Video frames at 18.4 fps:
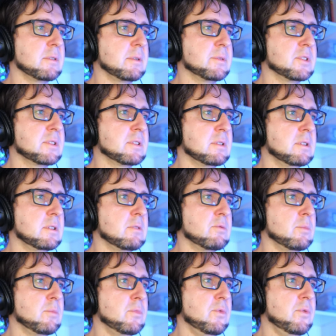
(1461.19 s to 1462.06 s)
So I'm just going
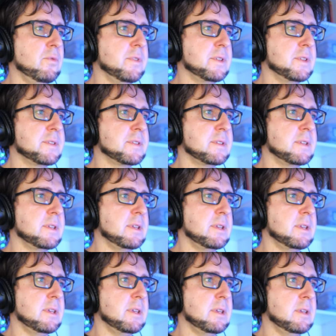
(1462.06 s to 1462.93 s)
to remove
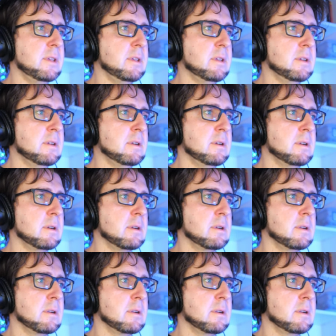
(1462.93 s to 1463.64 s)
this here.